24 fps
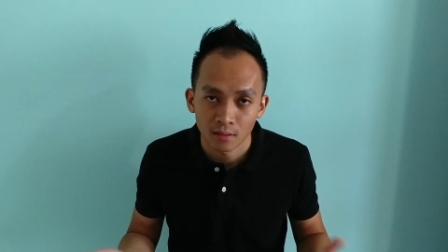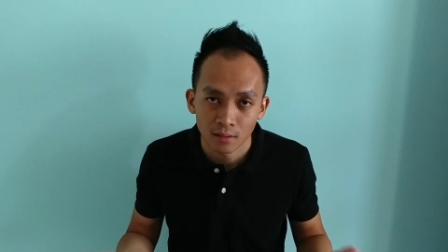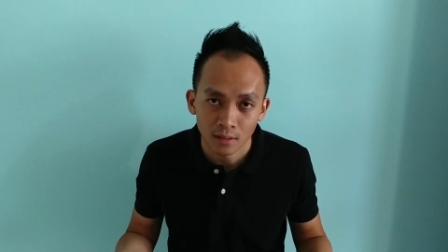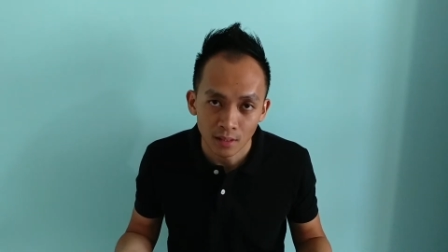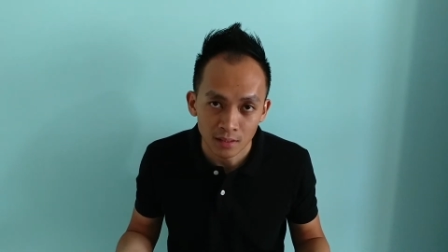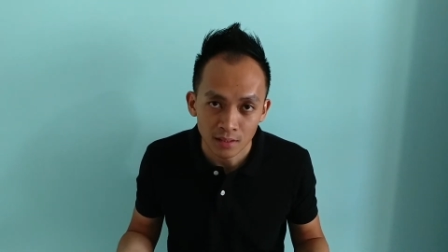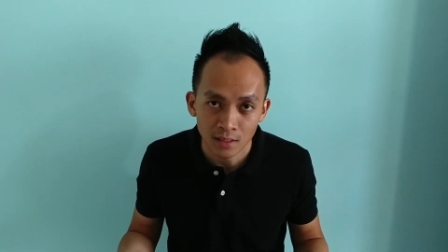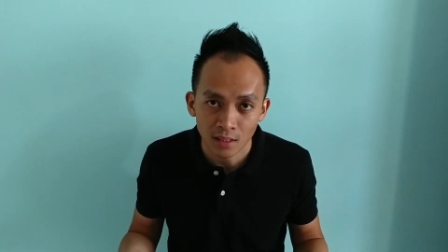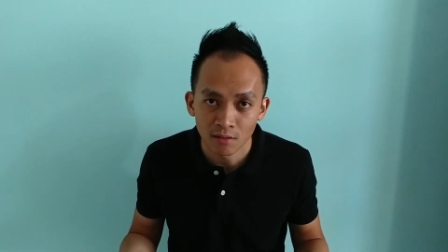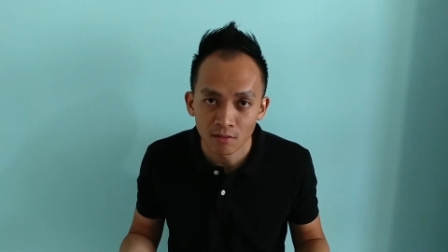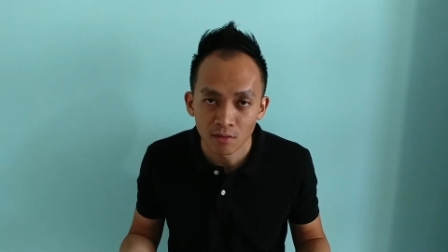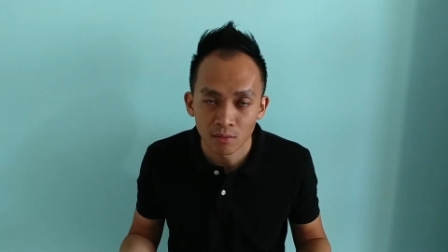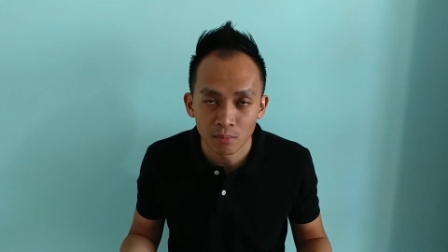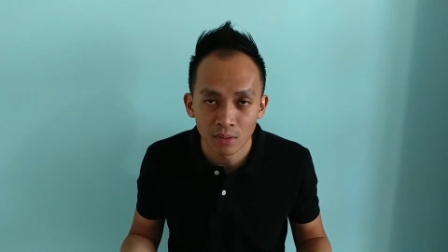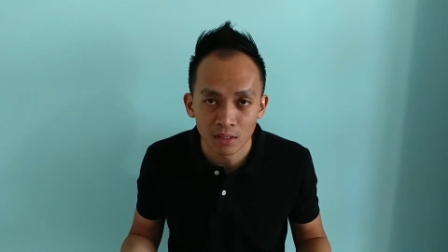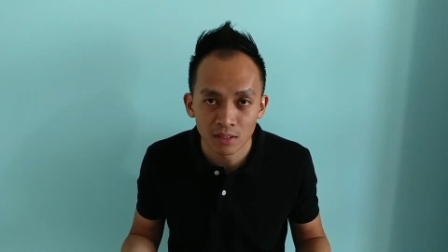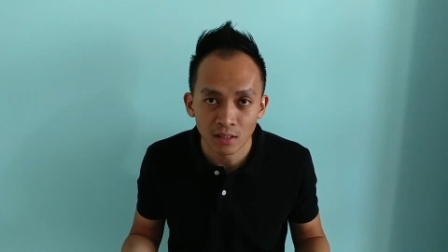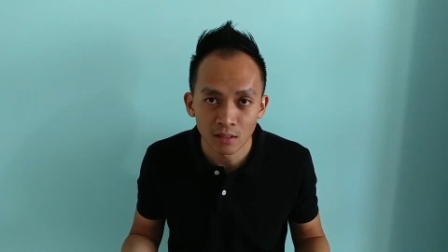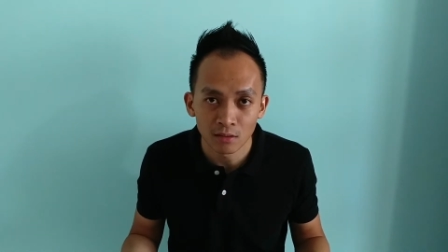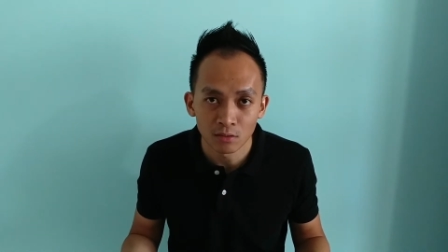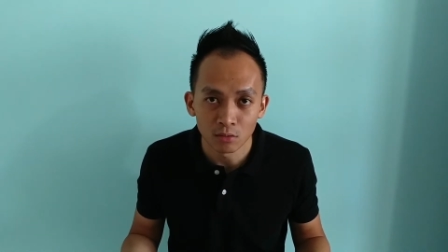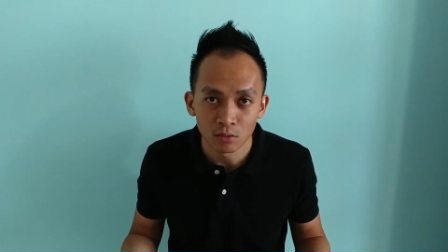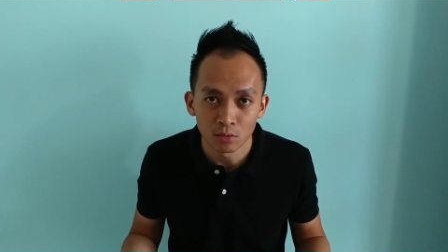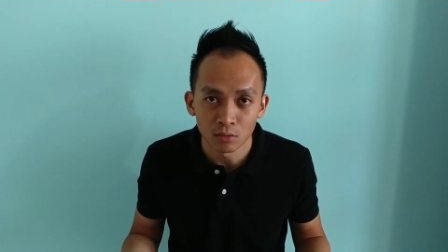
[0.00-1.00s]
Does that even make
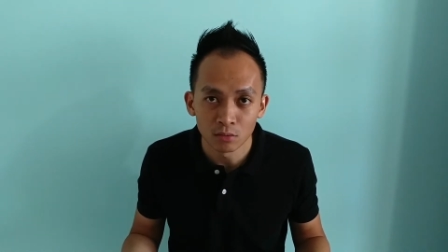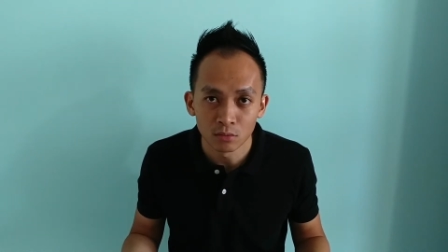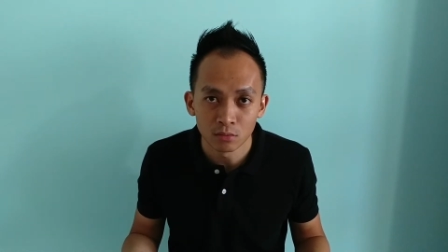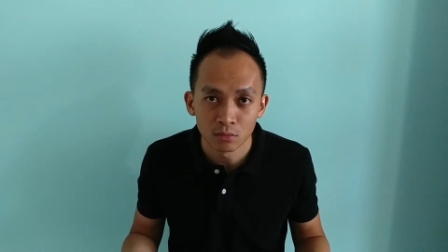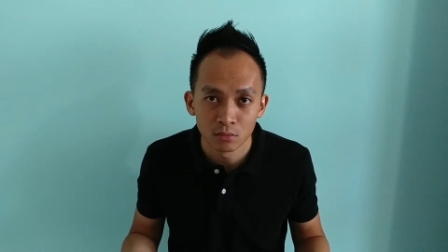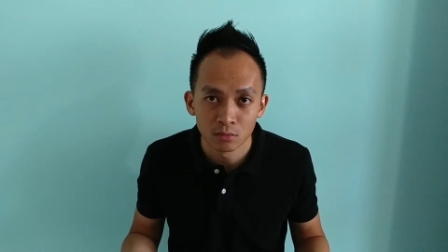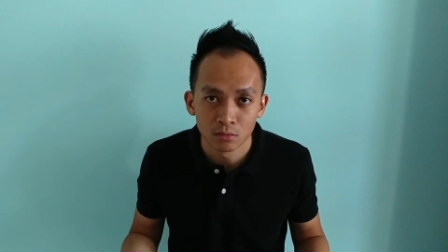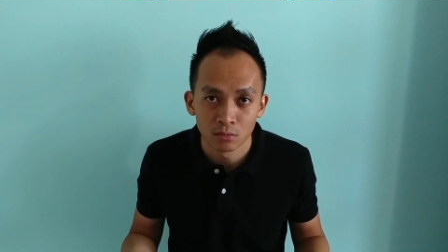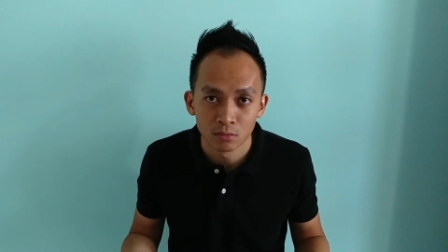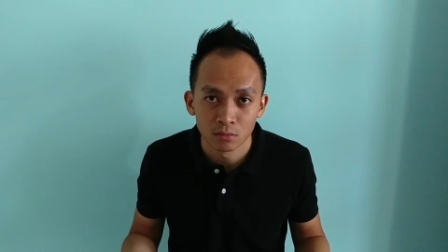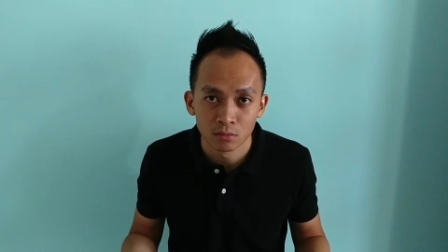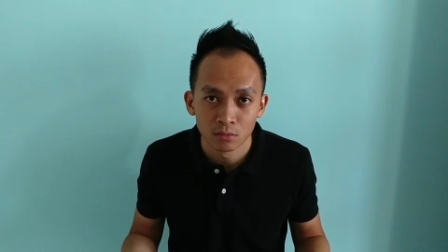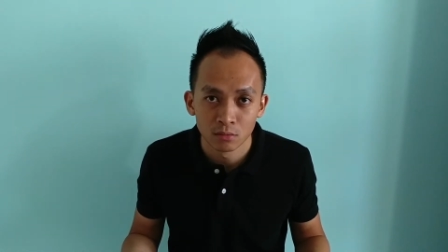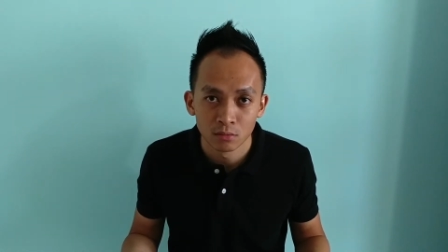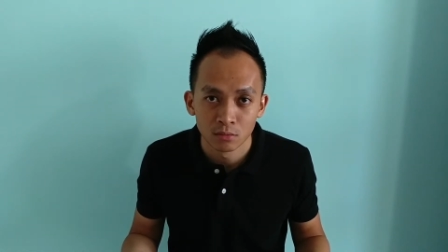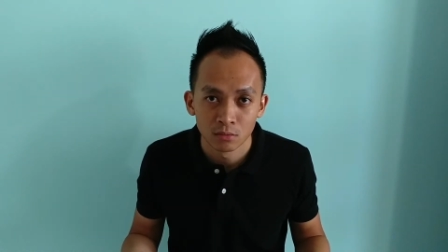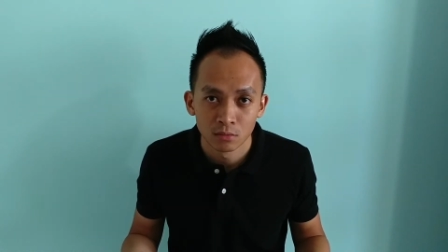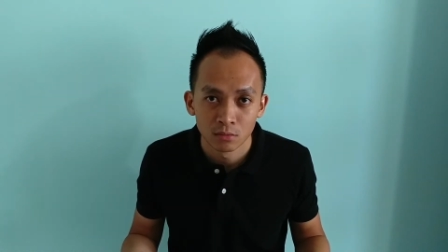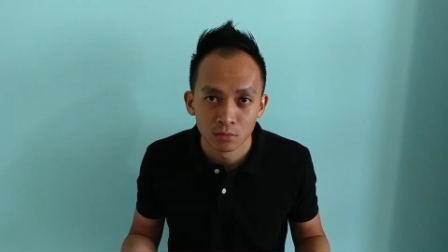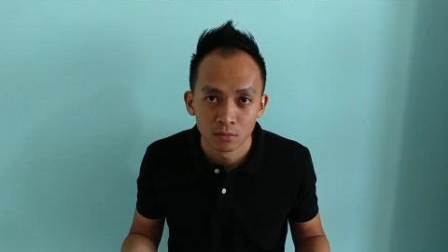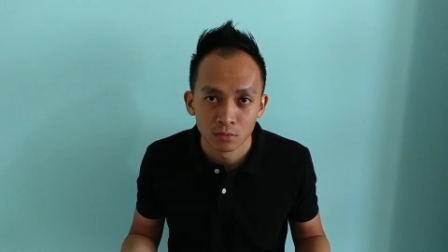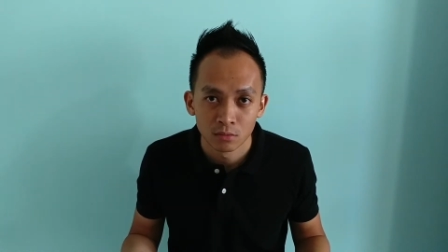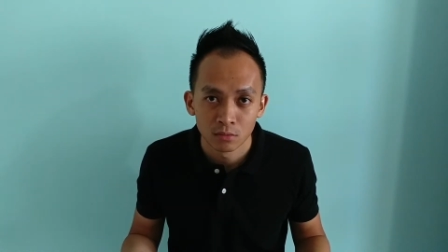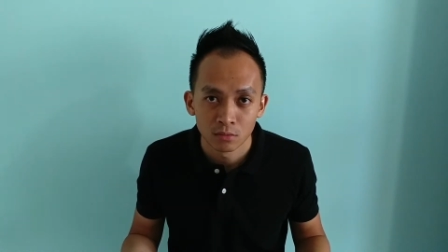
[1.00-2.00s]
sense to you?
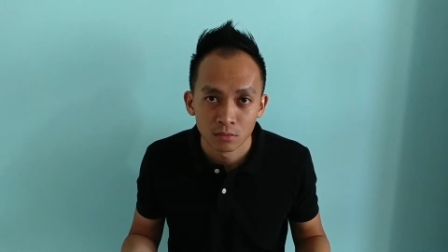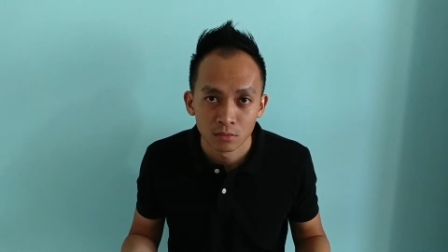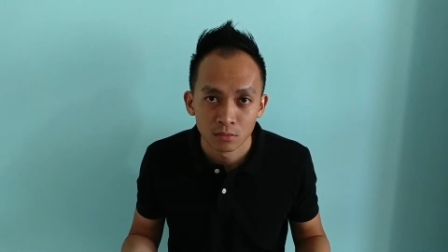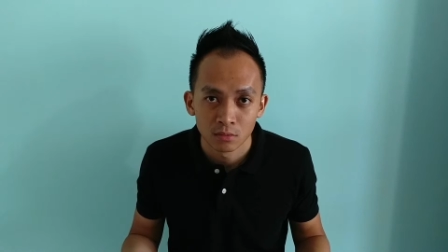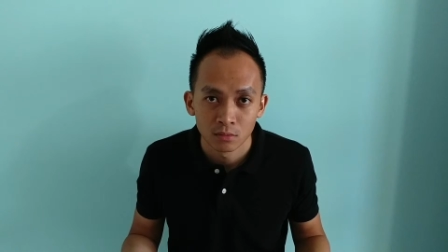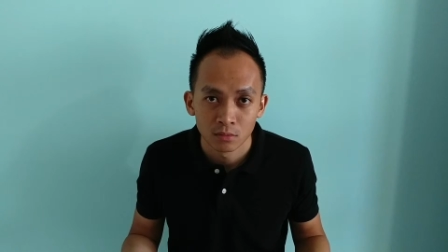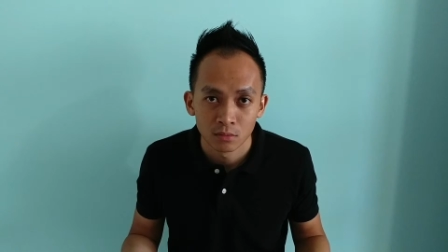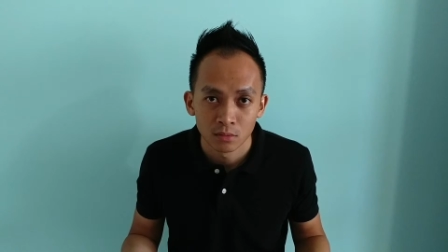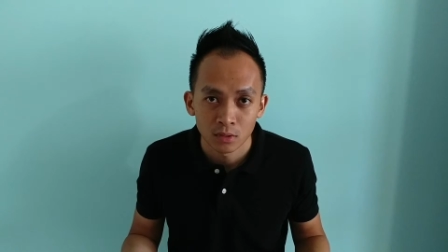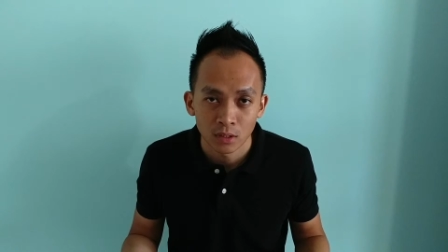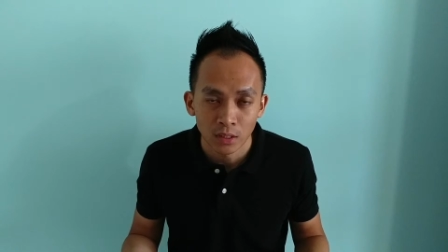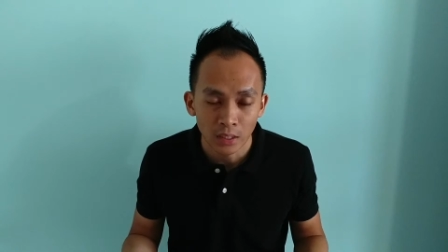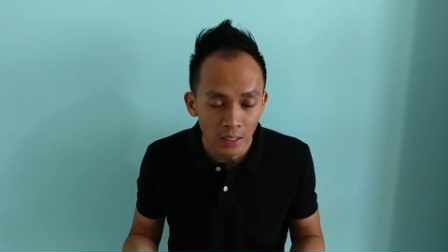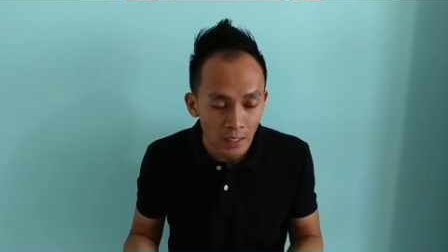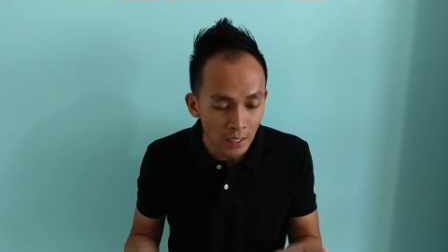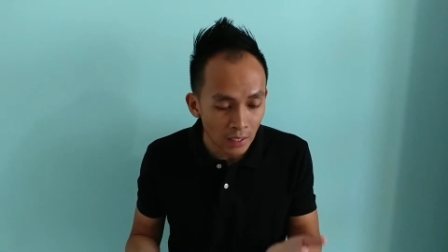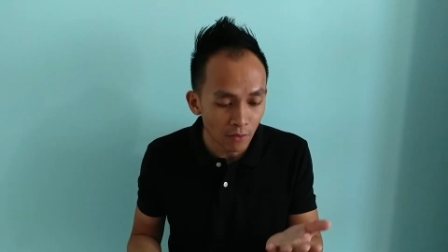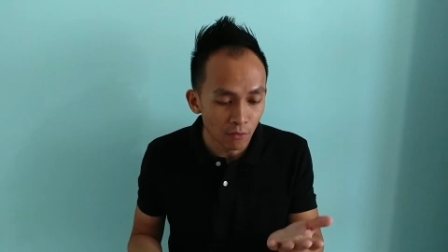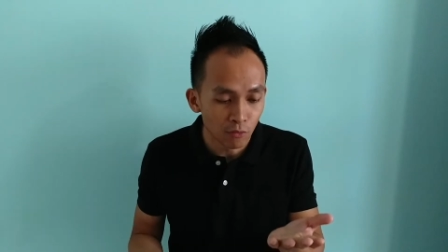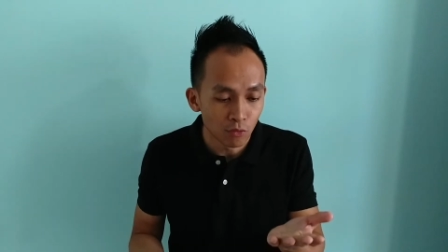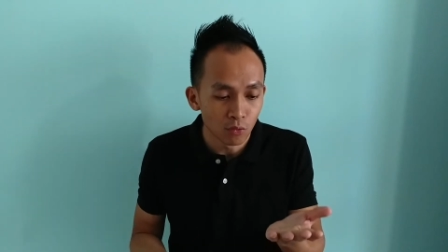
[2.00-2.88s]
If